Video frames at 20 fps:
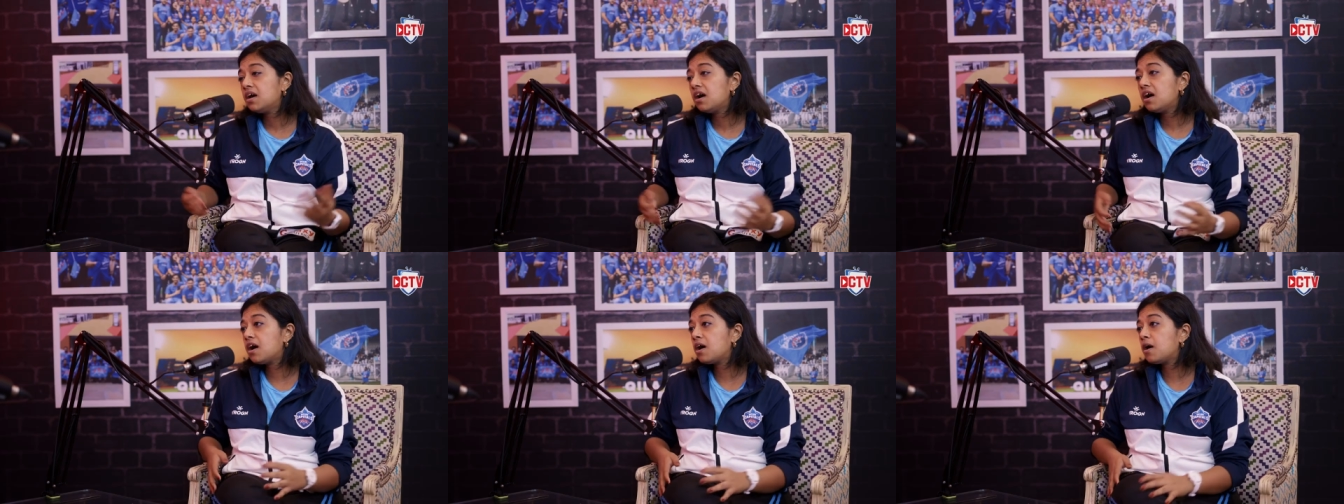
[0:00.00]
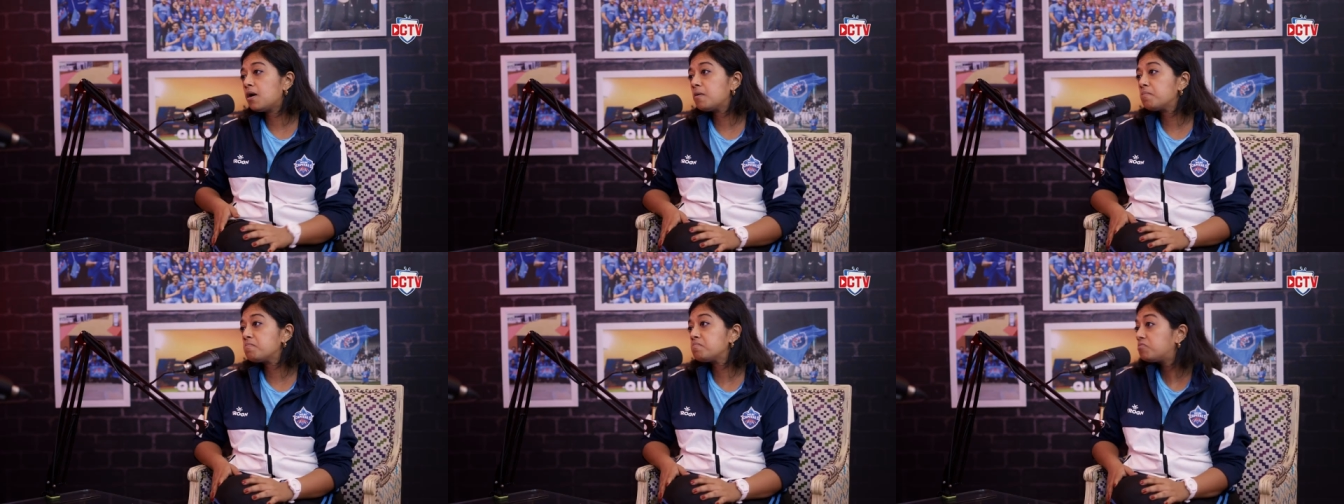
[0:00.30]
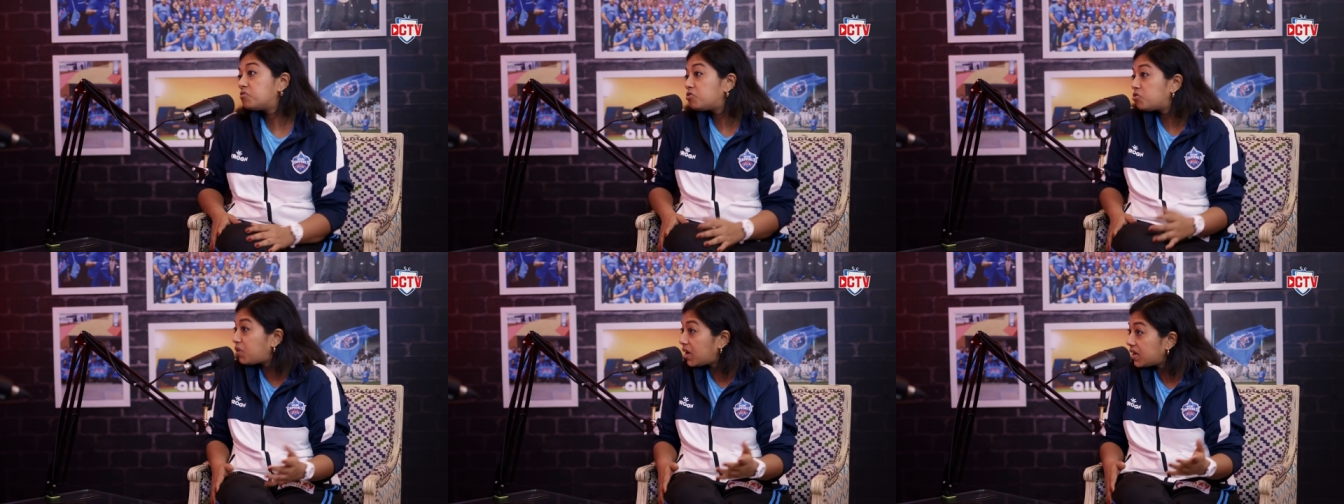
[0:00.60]
um,
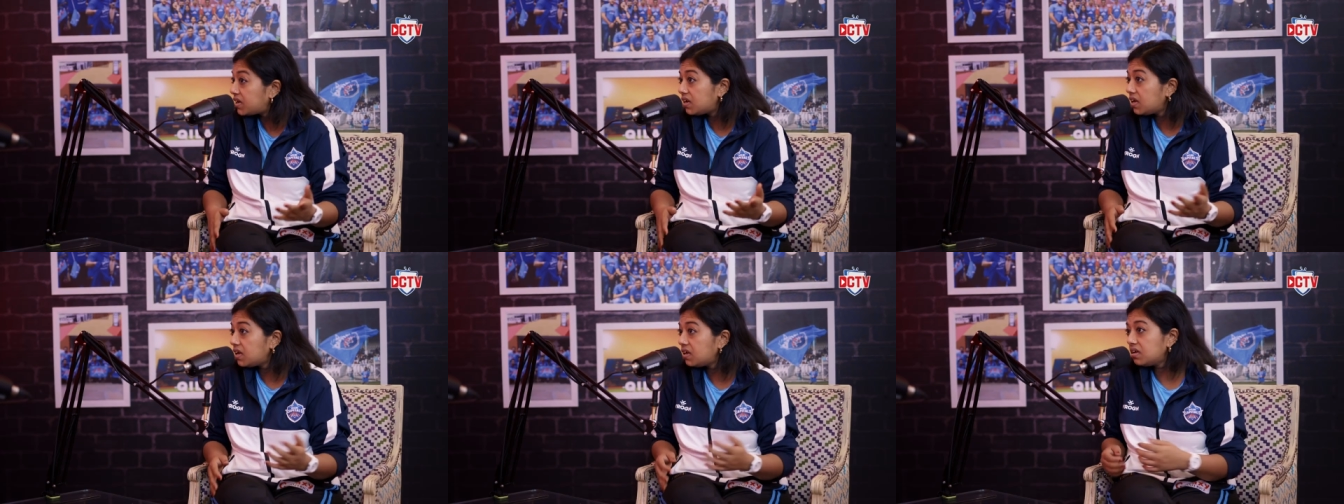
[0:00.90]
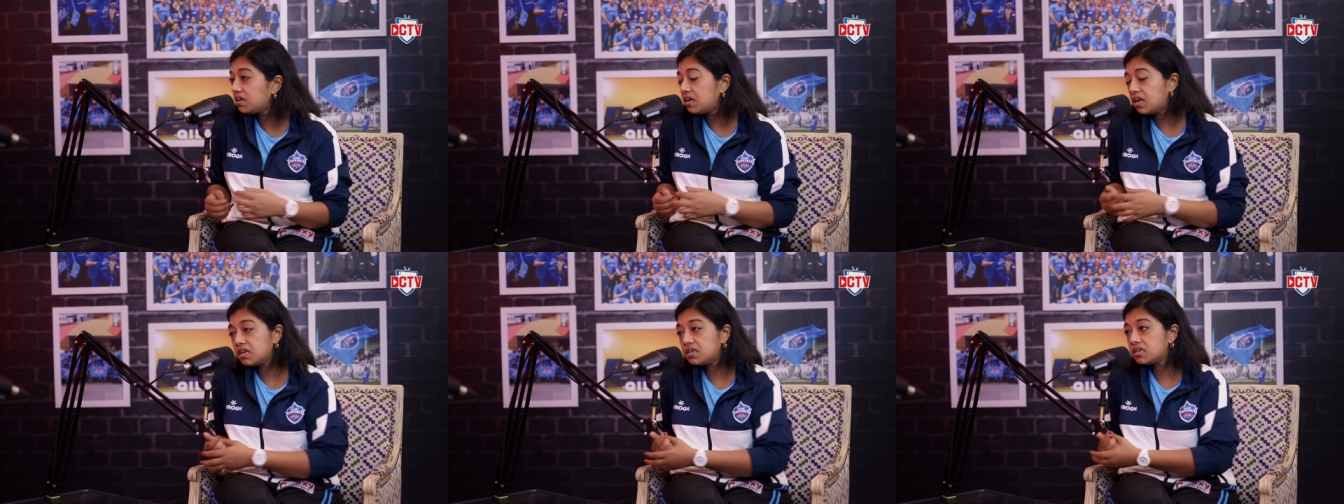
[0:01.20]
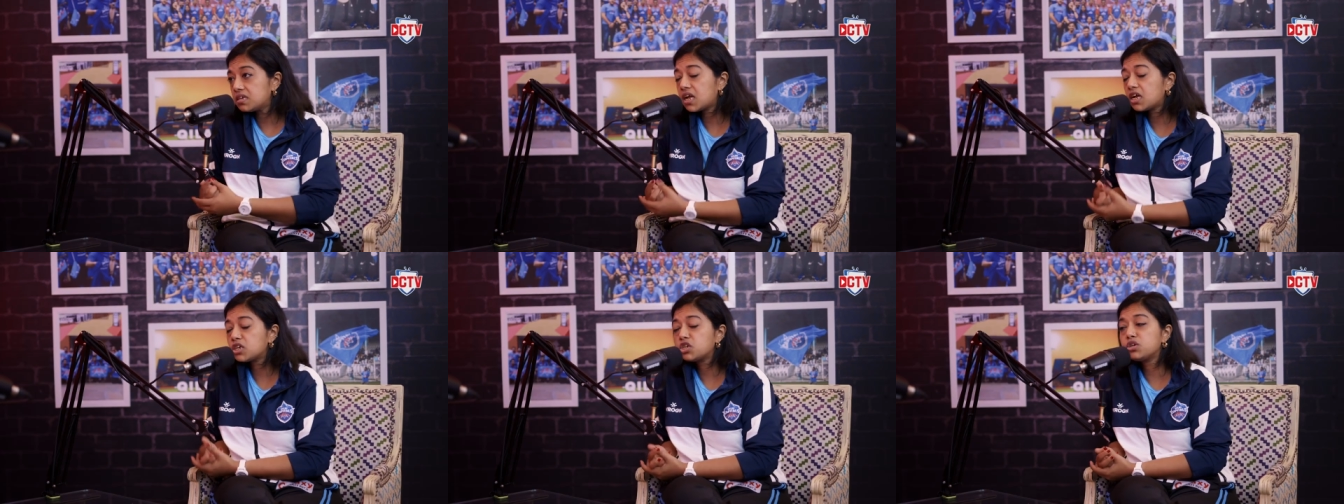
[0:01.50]
threatening
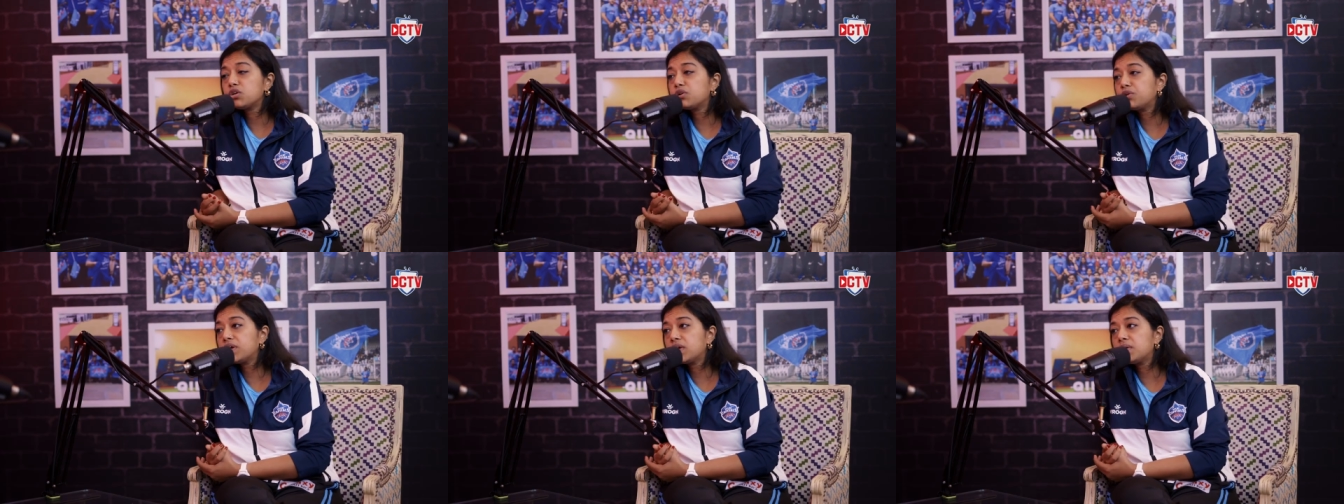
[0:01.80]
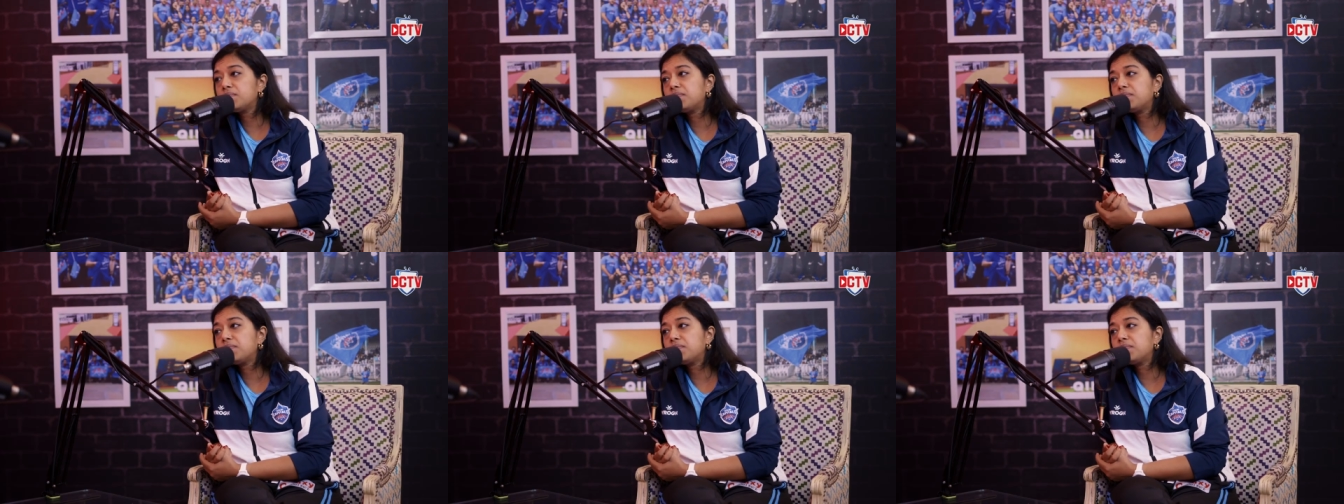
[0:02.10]
international cricket